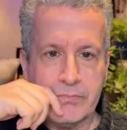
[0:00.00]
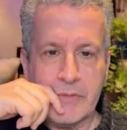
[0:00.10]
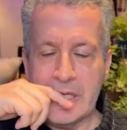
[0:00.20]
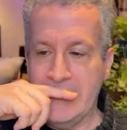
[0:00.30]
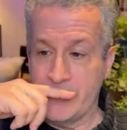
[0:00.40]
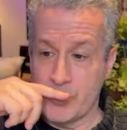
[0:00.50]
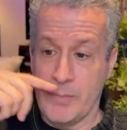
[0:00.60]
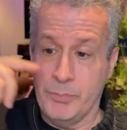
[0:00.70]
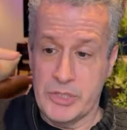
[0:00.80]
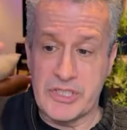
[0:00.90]
If
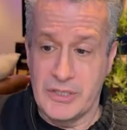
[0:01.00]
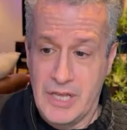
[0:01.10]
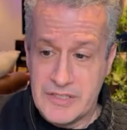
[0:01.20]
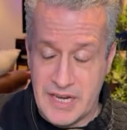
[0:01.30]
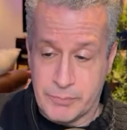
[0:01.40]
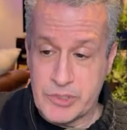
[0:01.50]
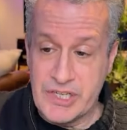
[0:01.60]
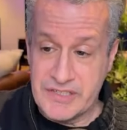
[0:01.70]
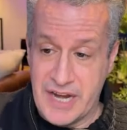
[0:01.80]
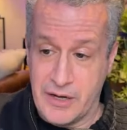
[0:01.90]
Trump puts a
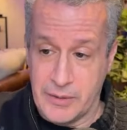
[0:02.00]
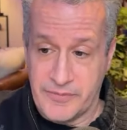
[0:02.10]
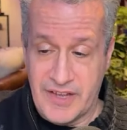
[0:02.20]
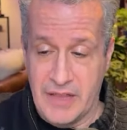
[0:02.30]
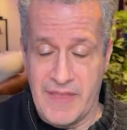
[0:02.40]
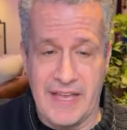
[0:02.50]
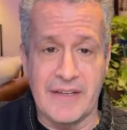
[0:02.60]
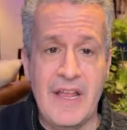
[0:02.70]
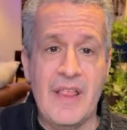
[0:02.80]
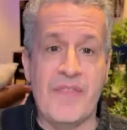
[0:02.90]
10% tariff on that,
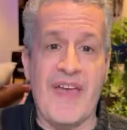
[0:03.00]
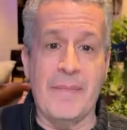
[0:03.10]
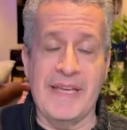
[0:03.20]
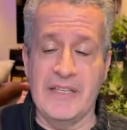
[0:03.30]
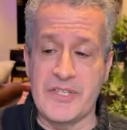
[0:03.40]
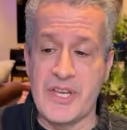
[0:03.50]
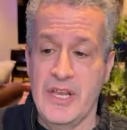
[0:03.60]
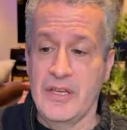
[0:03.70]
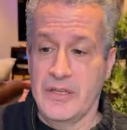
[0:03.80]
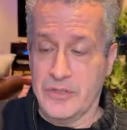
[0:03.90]
that means
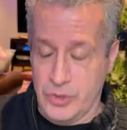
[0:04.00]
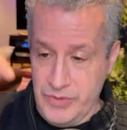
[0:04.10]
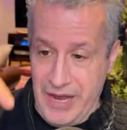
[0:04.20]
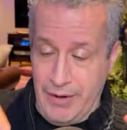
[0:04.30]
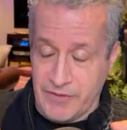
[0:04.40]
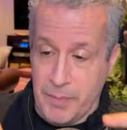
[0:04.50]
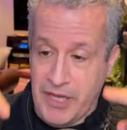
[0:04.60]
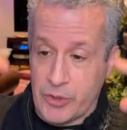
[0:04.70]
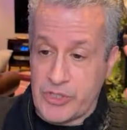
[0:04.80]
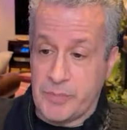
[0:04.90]
you now have to pay
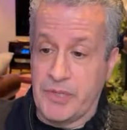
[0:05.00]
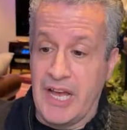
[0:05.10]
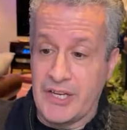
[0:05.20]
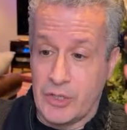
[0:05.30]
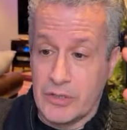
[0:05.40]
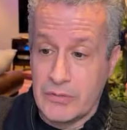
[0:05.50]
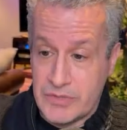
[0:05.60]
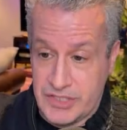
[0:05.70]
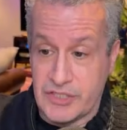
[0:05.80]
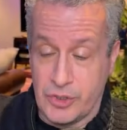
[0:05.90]
your supplier
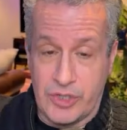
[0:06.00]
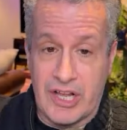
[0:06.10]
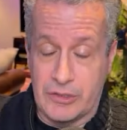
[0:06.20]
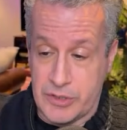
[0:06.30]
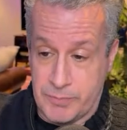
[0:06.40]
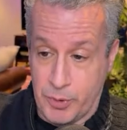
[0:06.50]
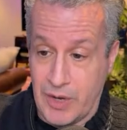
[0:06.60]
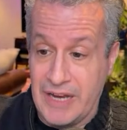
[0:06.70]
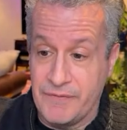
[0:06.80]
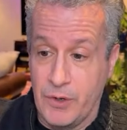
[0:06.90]
$600 per
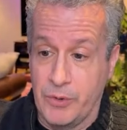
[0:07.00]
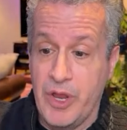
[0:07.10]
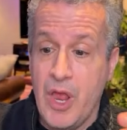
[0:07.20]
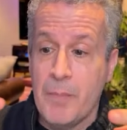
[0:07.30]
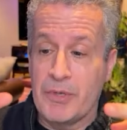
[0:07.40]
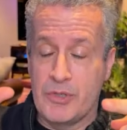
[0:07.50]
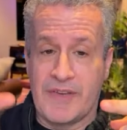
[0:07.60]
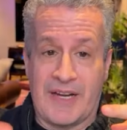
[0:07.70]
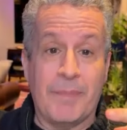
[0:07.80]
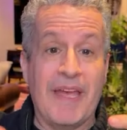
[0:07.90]
iPhone, but you've
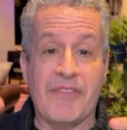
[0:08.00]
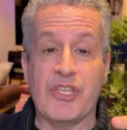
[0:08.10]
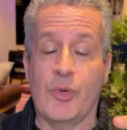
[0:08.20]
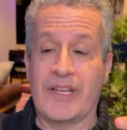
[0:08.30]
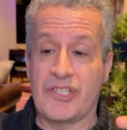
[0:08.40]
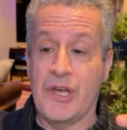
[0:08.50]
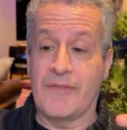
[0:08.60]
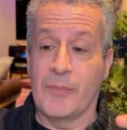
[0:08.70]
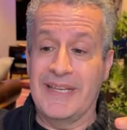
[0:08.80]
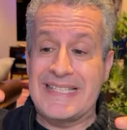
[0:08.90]
got to pay the US
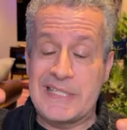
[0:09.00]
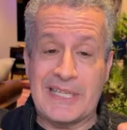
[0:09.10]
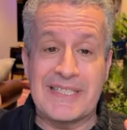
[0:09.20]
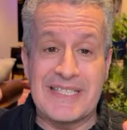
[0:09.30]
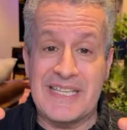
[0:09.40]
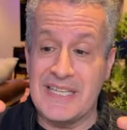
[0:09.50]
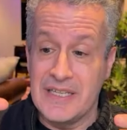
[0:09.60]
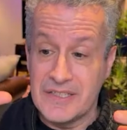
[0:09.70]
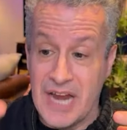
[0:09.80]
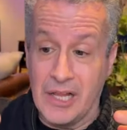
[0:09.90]
government
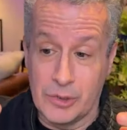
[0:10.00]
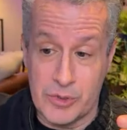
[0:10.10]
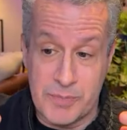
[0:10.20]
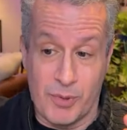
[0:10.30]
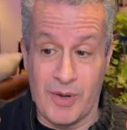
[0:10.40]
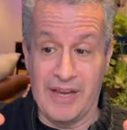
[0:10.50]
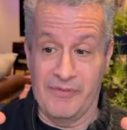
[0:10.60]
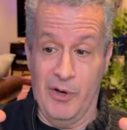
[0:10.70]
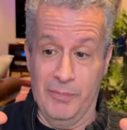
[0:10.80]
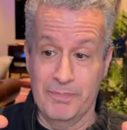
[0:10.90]
$60 per iPhone.